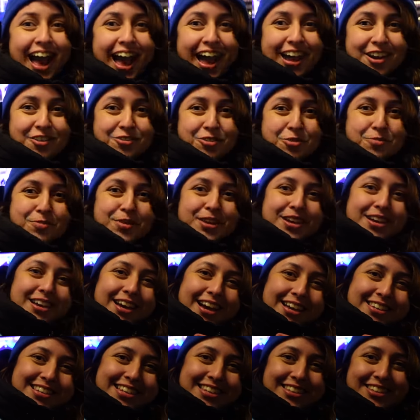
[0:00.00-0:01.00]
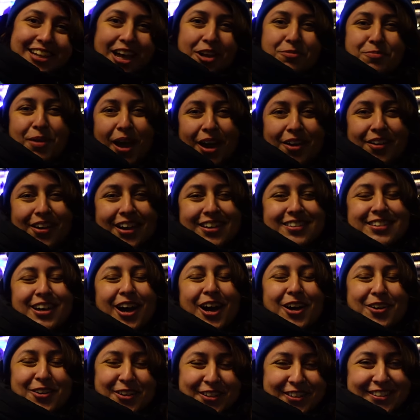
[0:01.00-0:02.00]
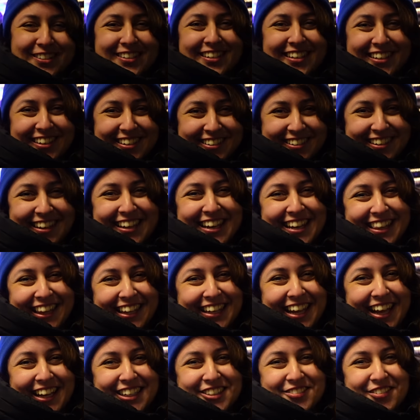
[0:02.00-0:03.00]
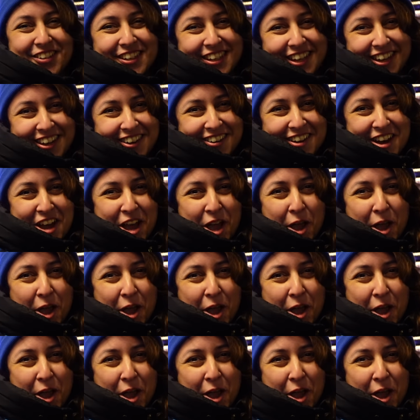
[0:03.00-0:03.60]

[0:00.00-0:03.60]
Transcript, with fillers: And for me and Disneyland Paris, I will see you in the next video.